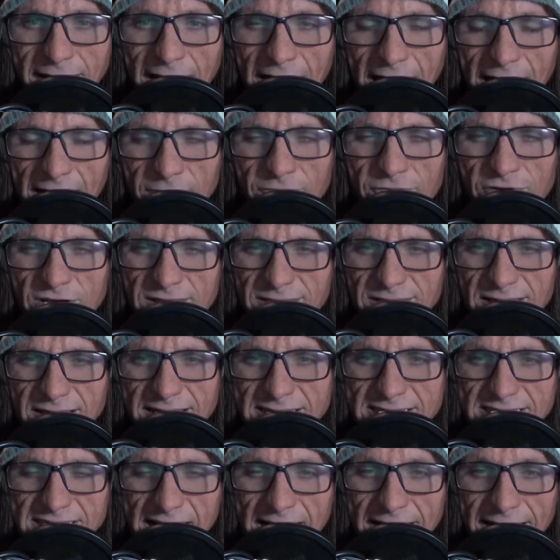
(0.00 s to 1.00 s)
everything
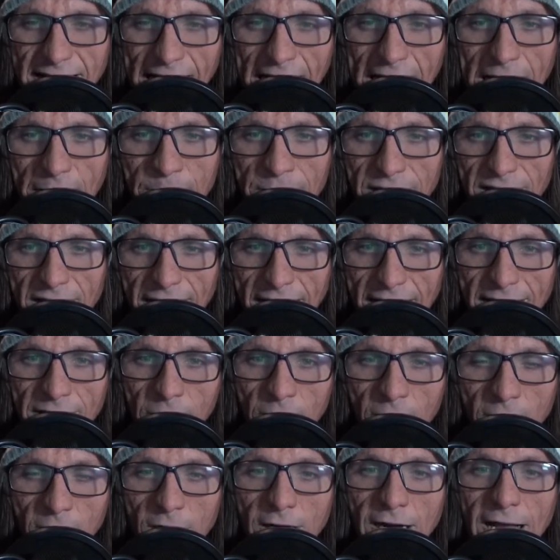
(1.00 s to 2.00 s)
is kind of happening in
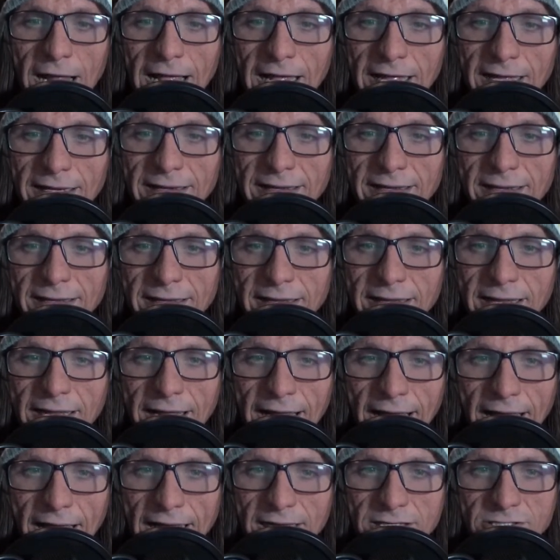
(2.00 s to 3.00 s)
her head,
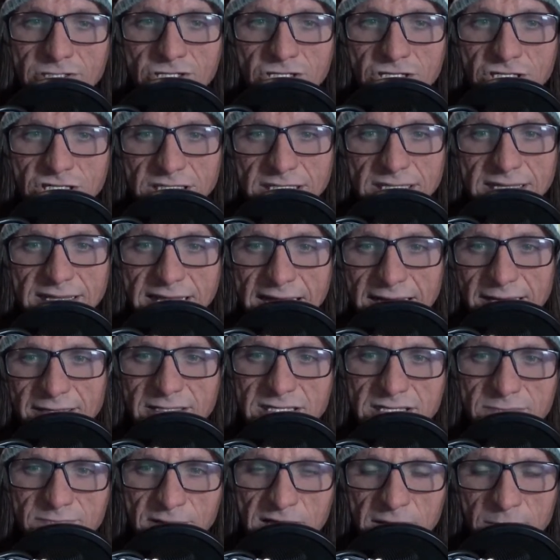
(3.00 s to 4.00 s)
and she
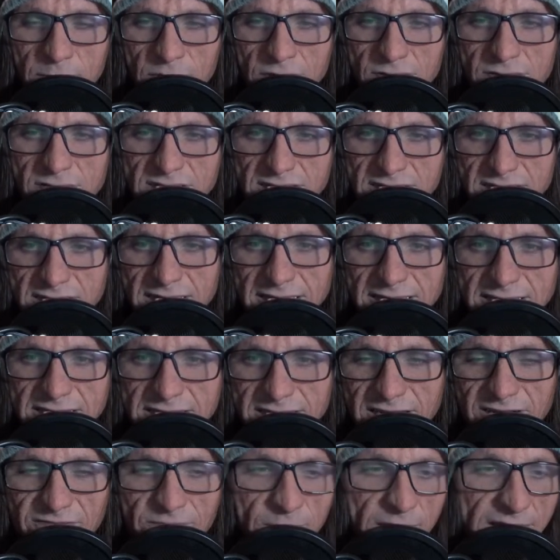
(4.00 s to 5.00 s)
thinks people see
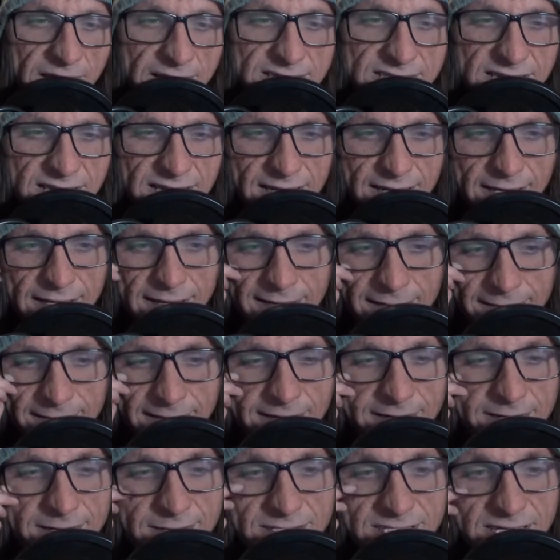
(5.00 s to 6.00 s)
stuff because
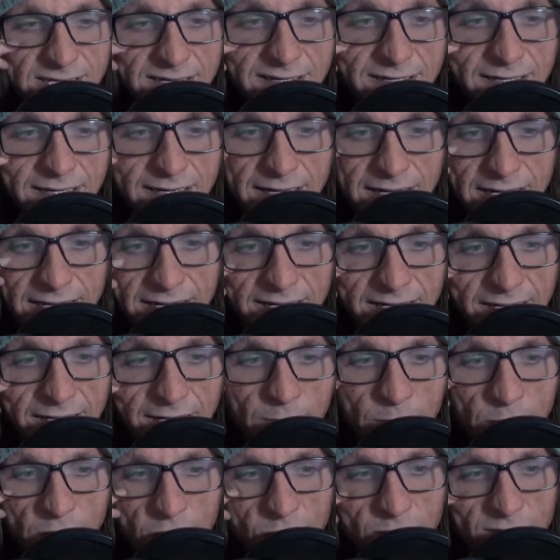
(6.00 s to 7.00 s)
there is a, a,
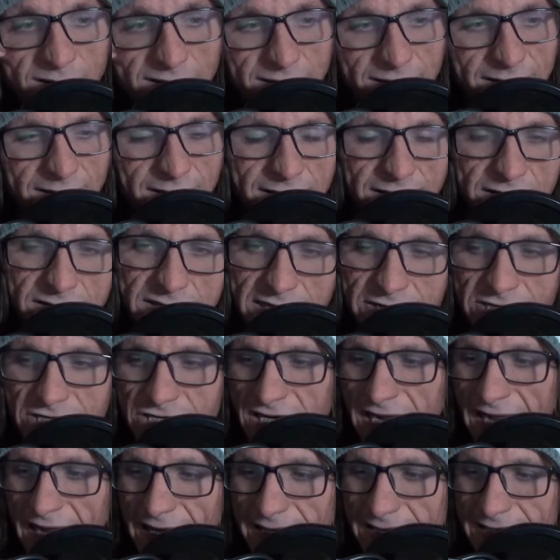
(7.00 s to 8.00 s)
a moment that
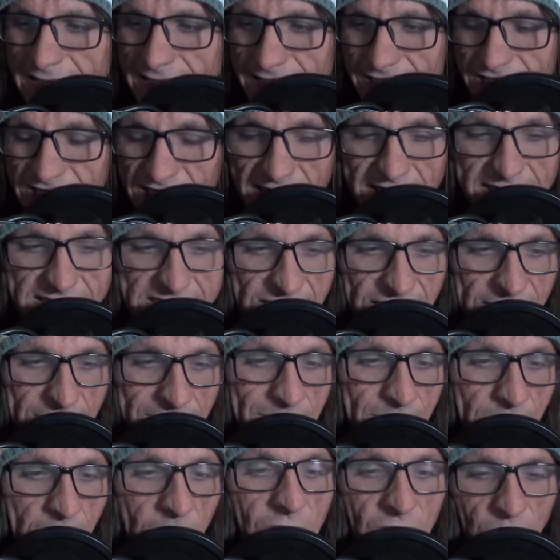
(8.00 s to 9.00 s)
she has she has uh,
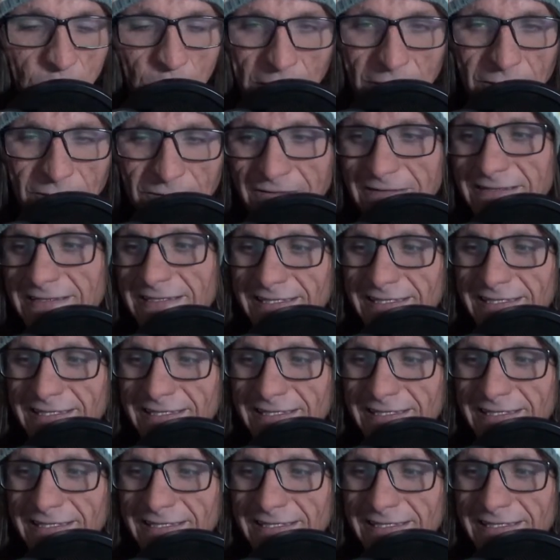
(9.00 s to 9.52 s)
multiple